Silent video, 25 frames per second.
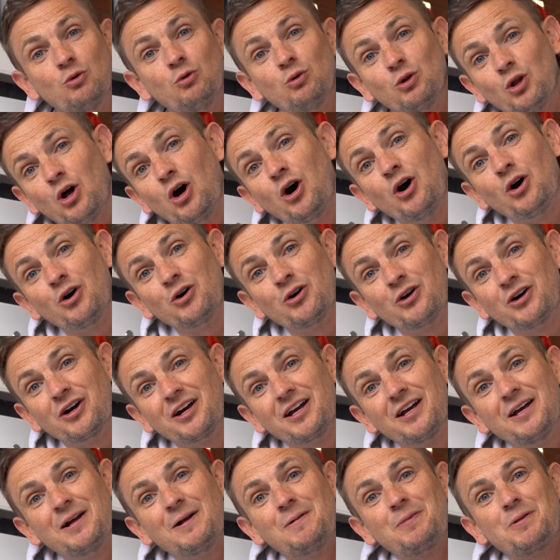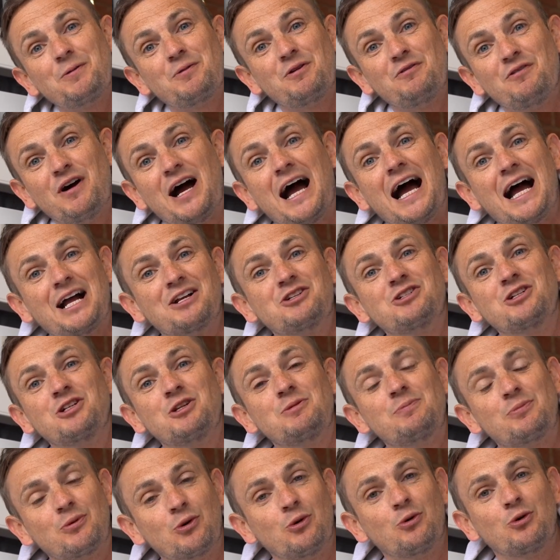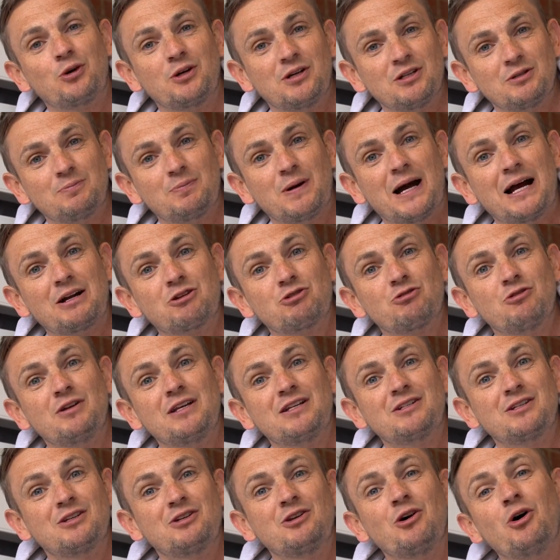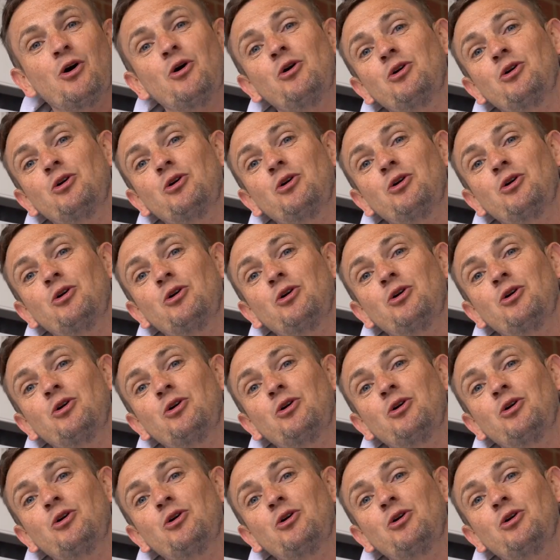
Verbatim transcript: long, we've actually broken his battery. So not